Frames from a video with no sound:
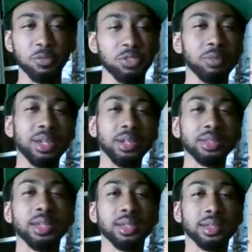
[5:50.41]
from
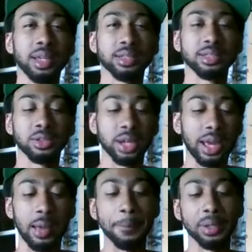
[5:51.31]
anything that's going to
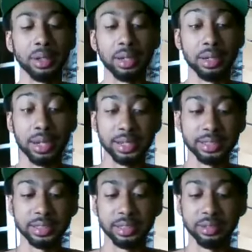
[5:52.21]
happen
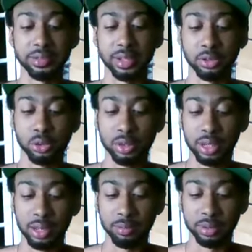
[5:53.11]
negative in your
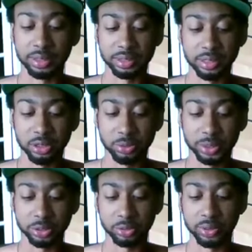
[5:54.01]
life because these
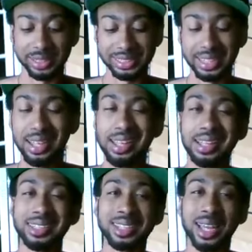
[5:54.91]

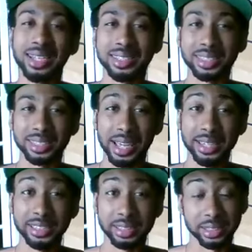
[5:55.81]
retrogrades is
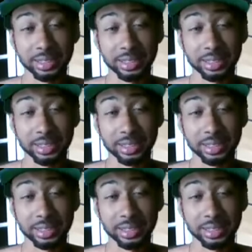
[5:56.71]
education.